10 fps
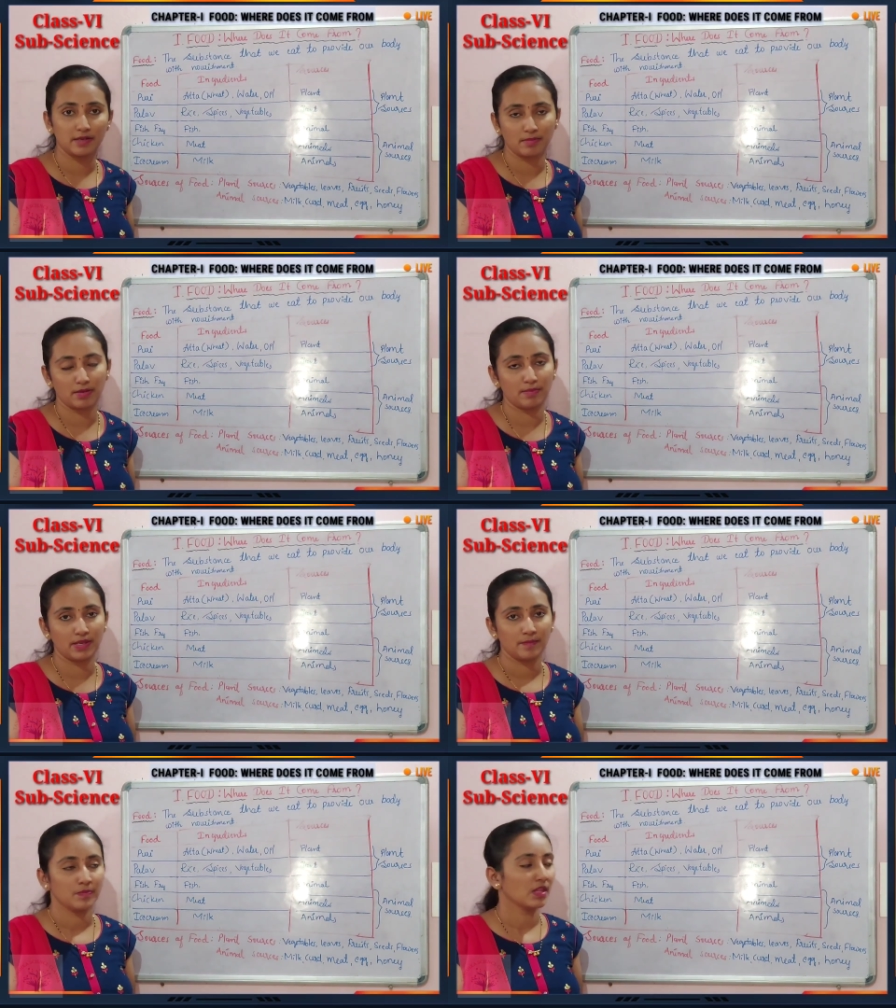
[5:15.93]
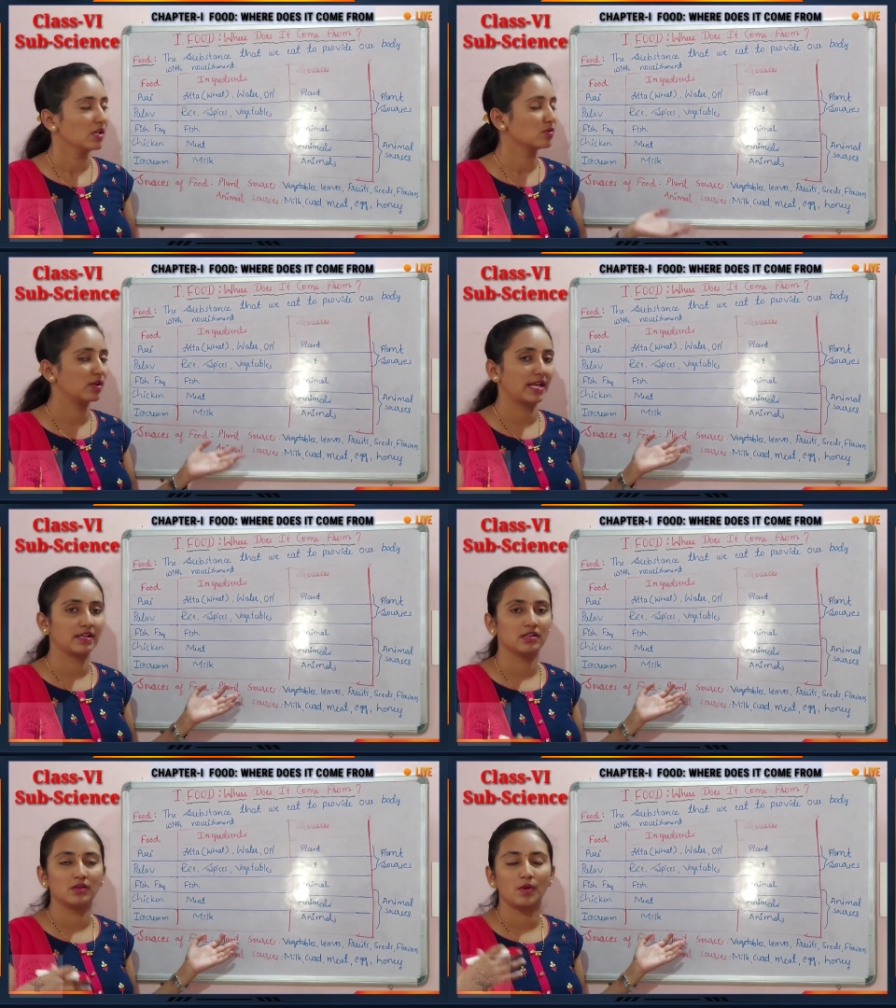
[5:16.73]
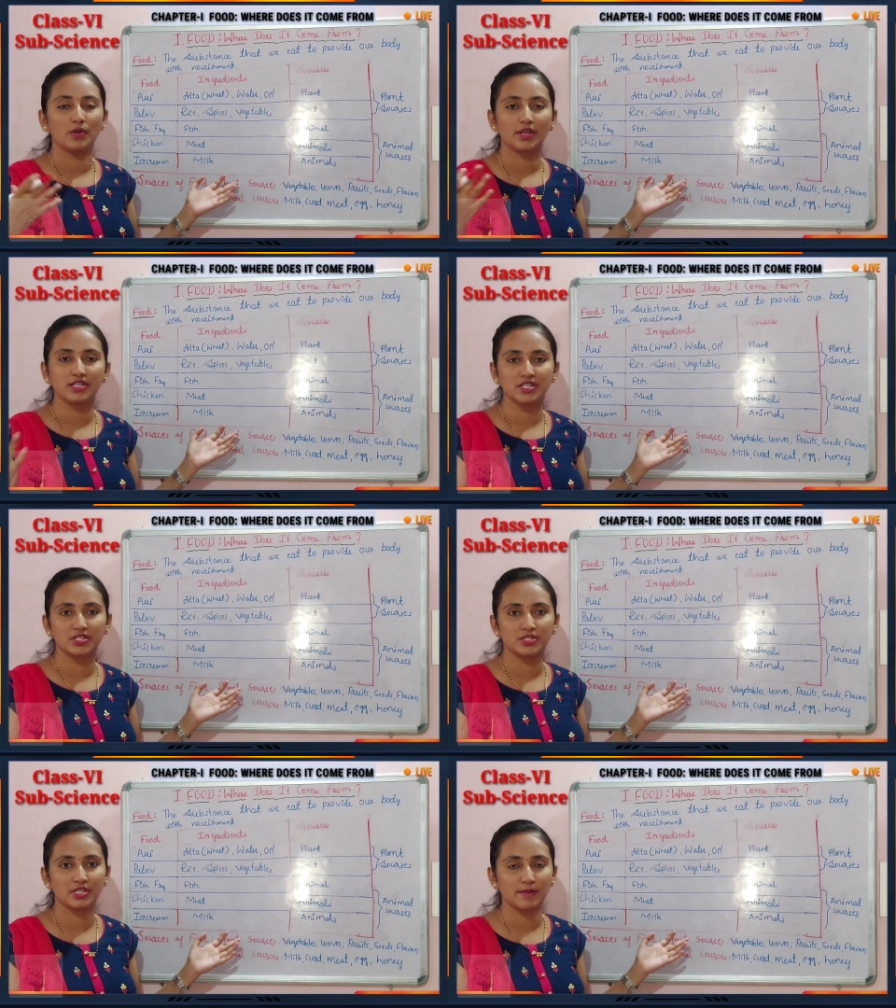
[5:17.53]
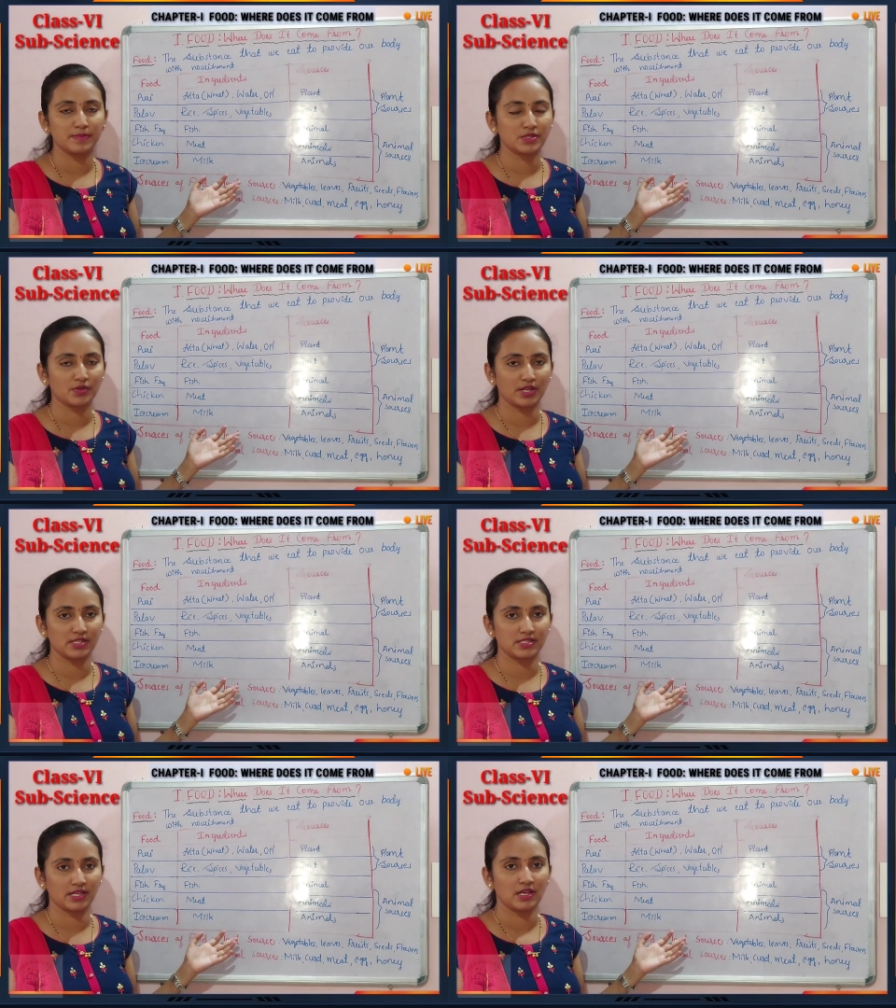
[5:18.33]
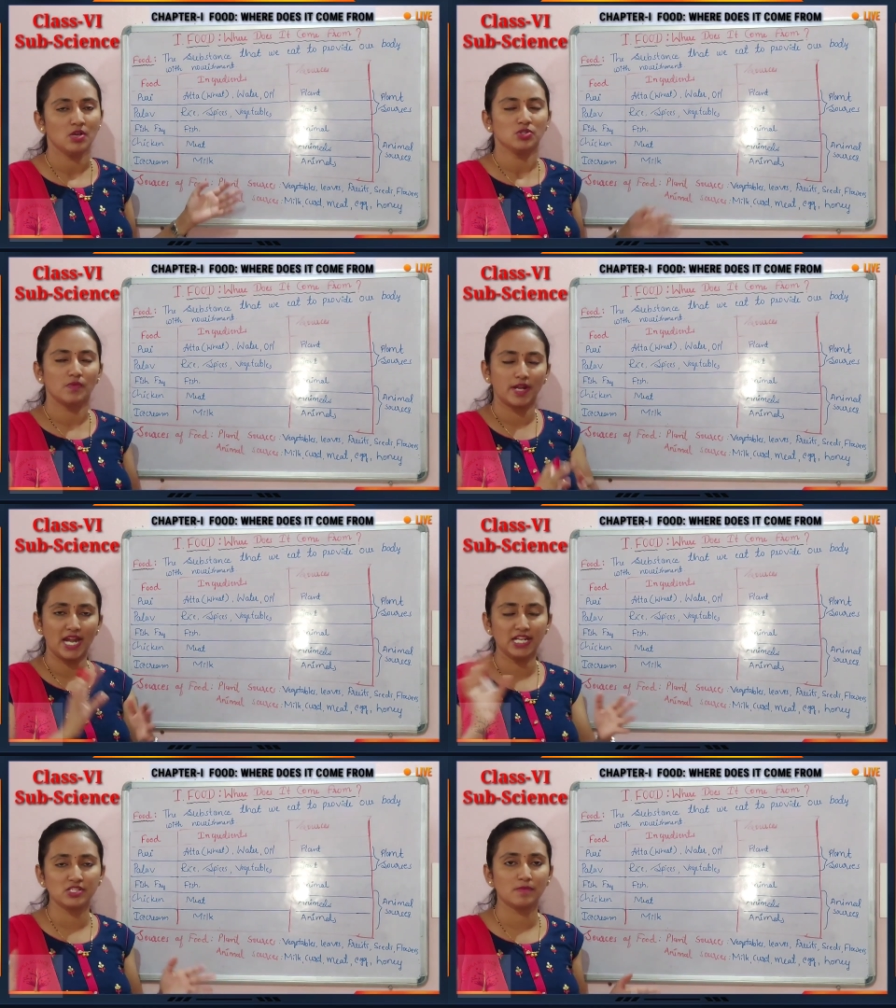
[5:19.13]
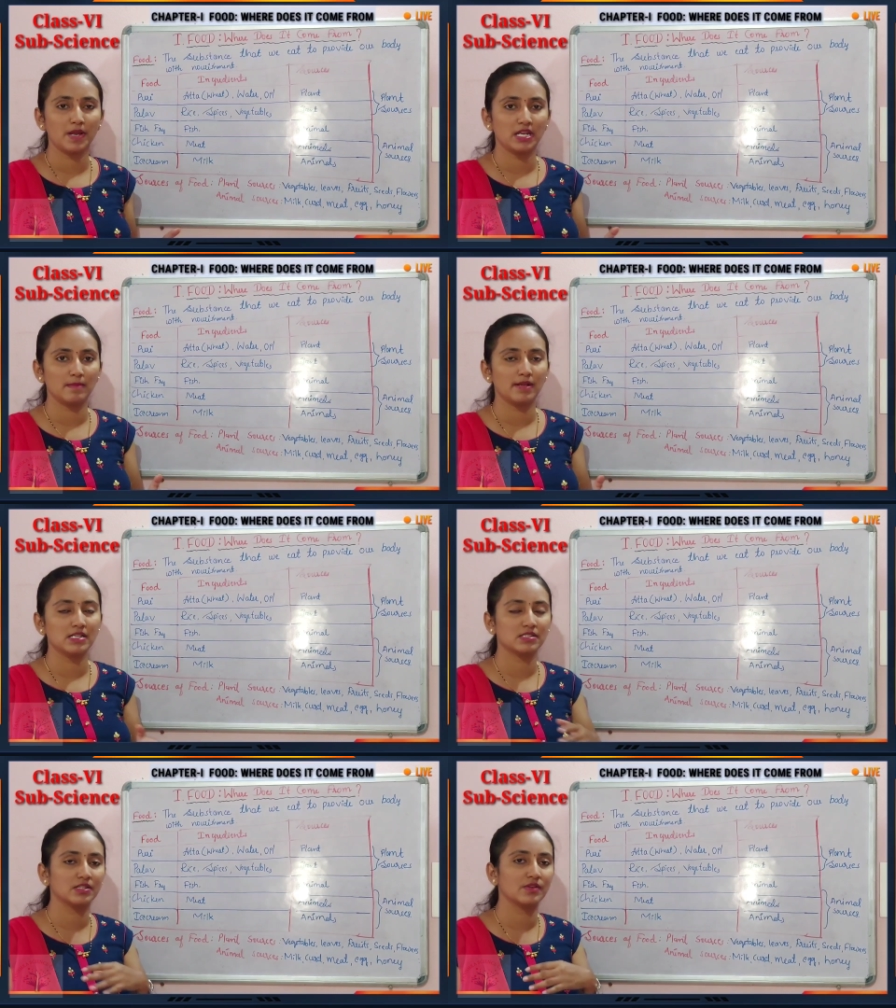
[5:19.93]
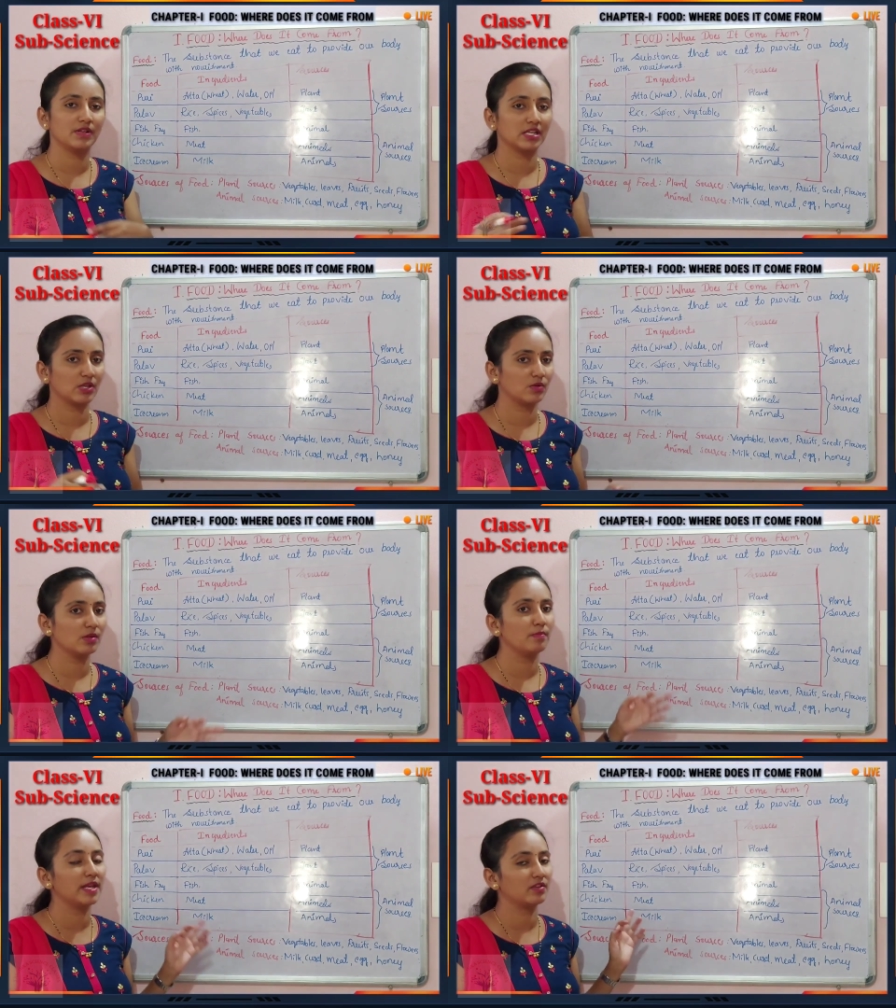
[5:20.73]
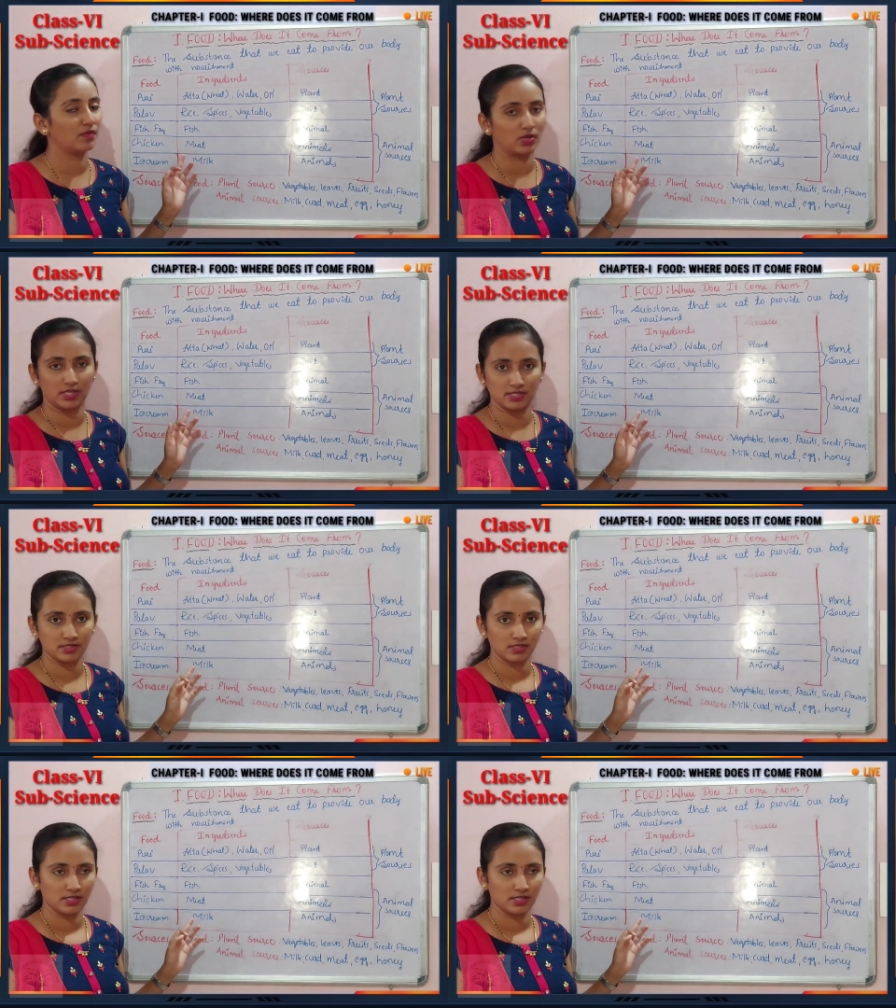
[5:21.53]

It may be. So like what you can say, sheep you can say. So varieties of animals will give the meat for us.